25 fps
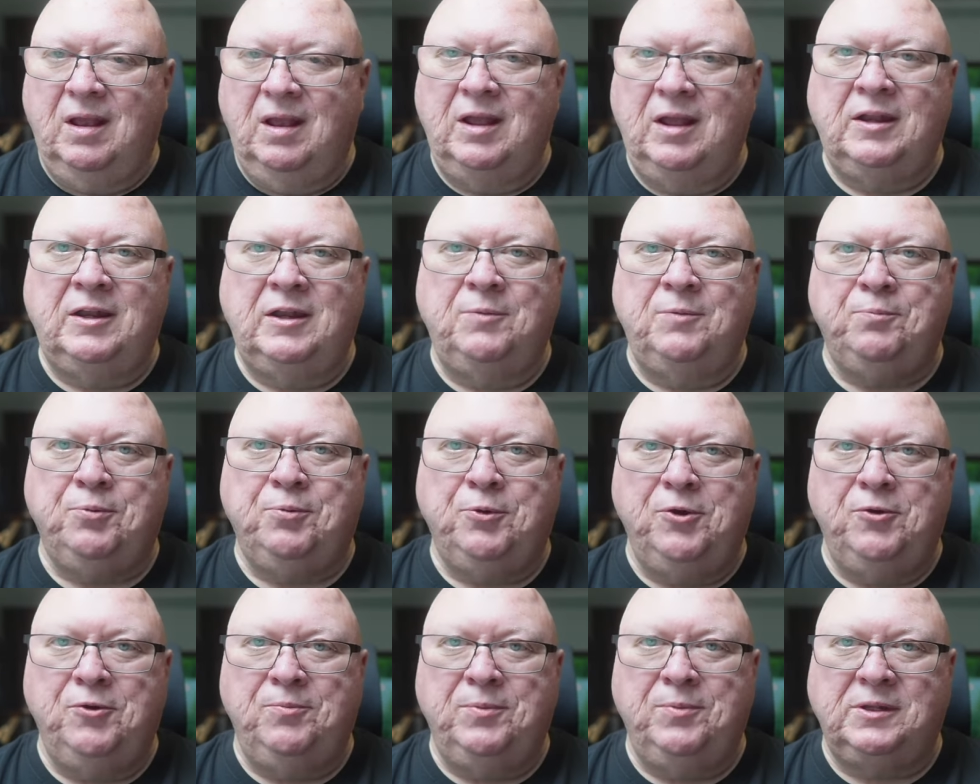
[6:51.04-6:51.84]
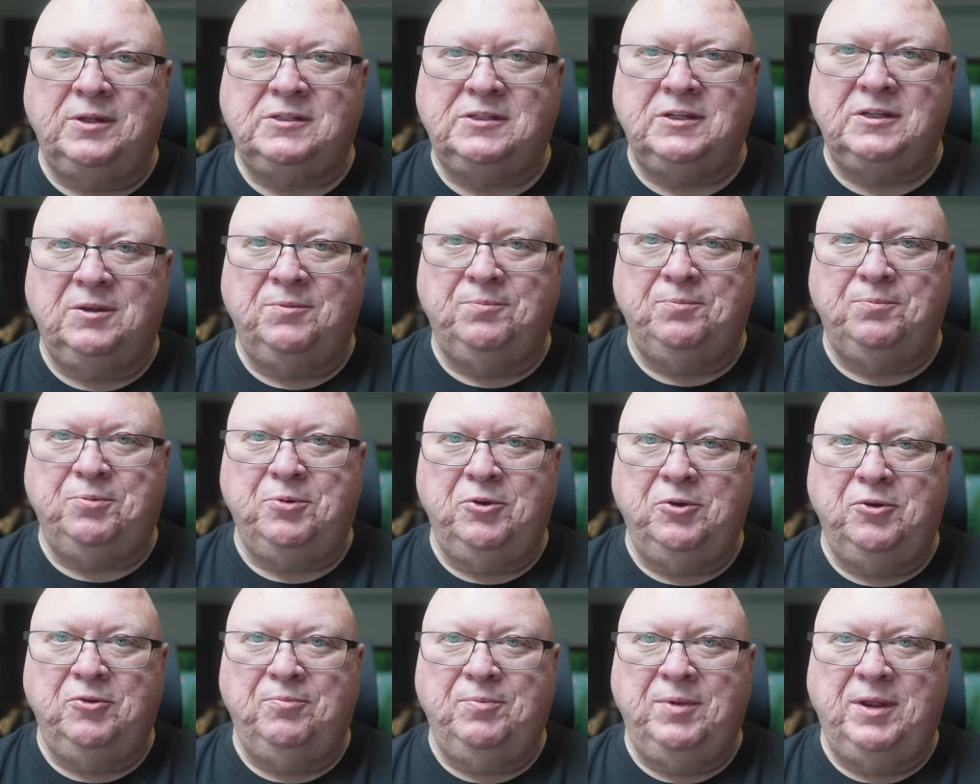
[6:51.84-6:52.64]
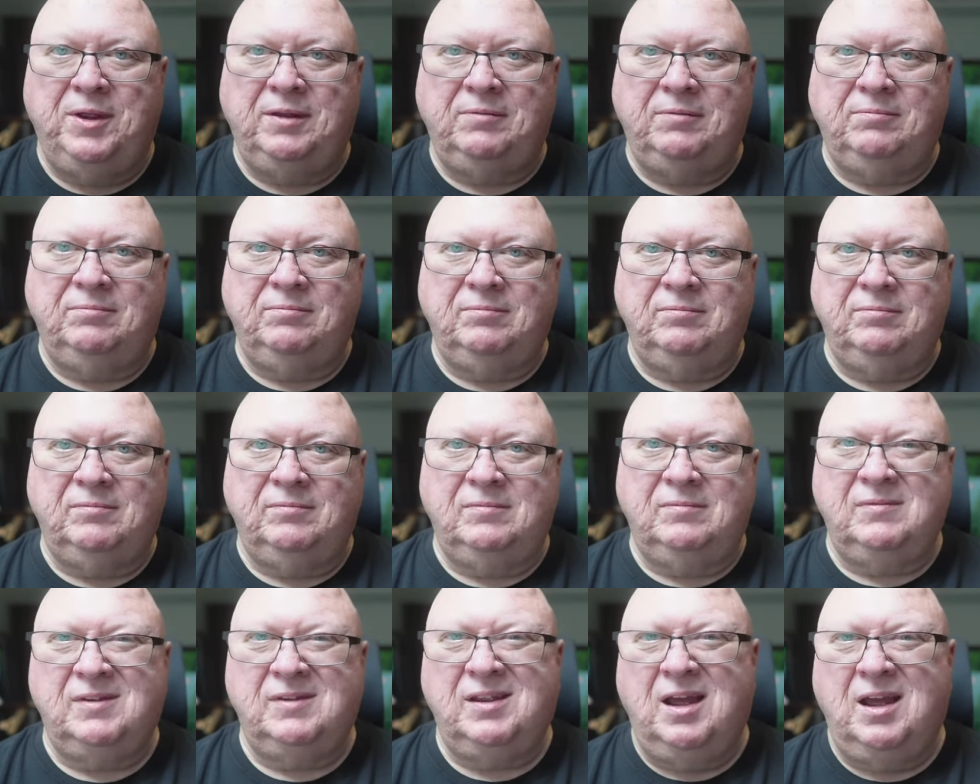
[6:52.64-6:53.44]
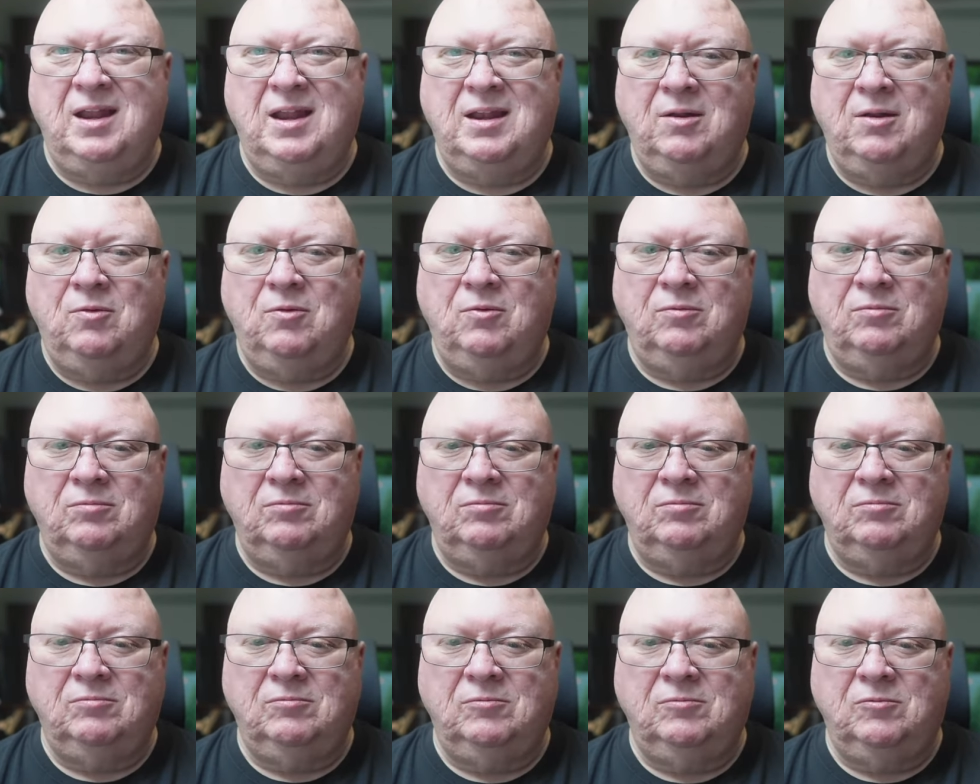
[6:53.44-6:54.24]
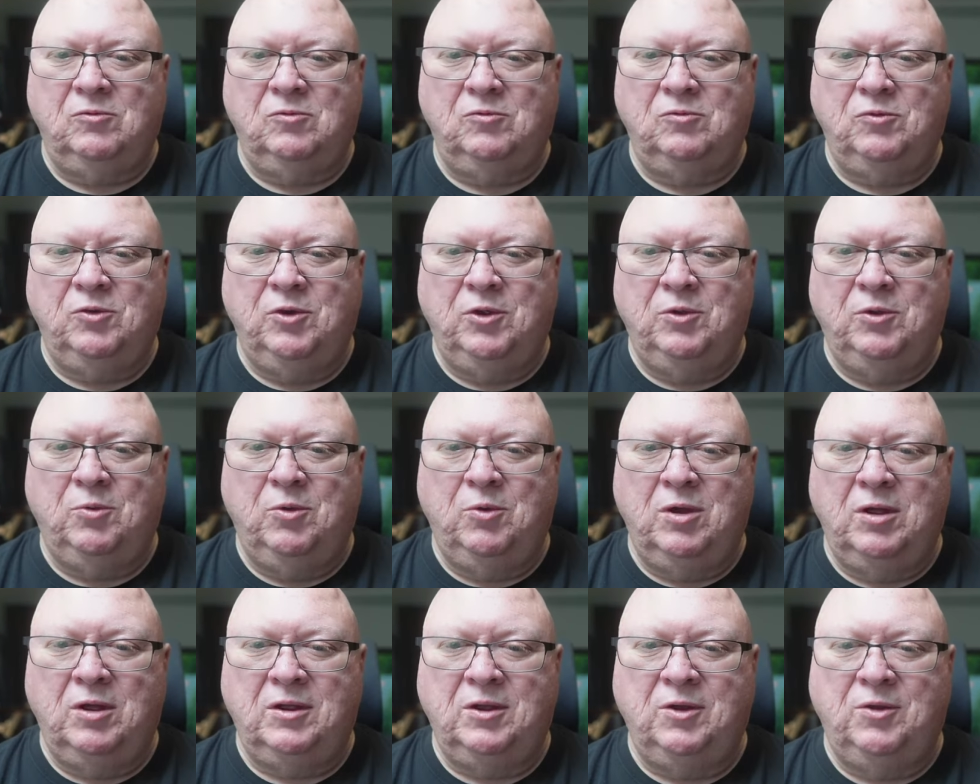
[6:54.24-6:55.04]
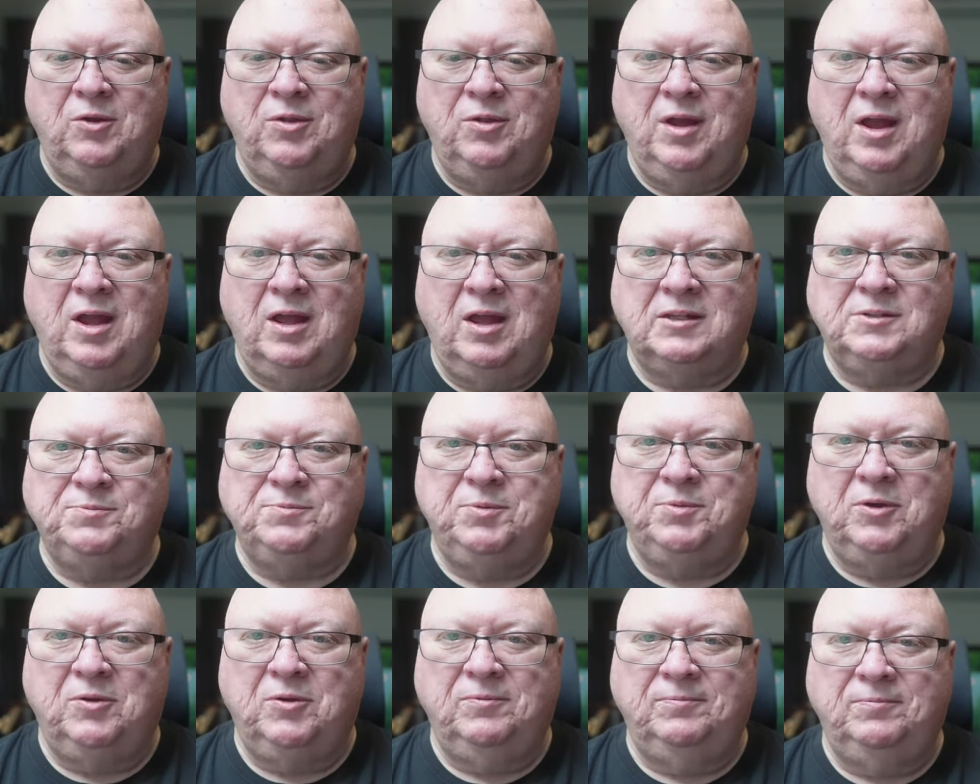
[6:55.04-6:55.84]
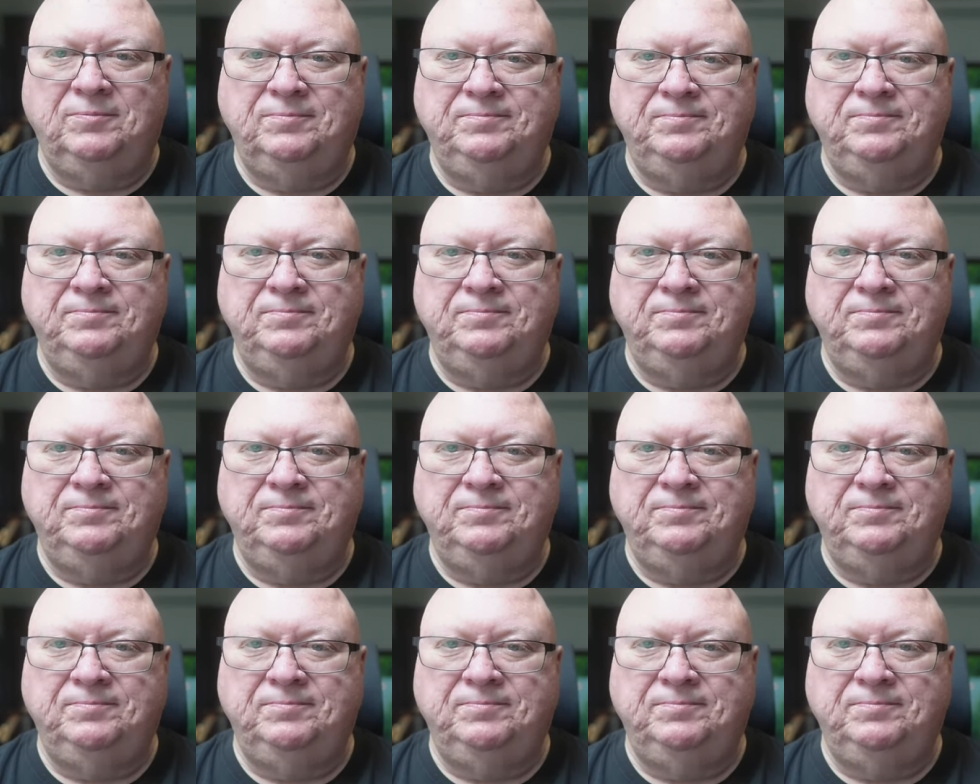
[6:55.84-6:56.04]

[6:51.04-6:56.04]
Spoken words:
an improvement's an improvement. And I don't really want to go to the hospital.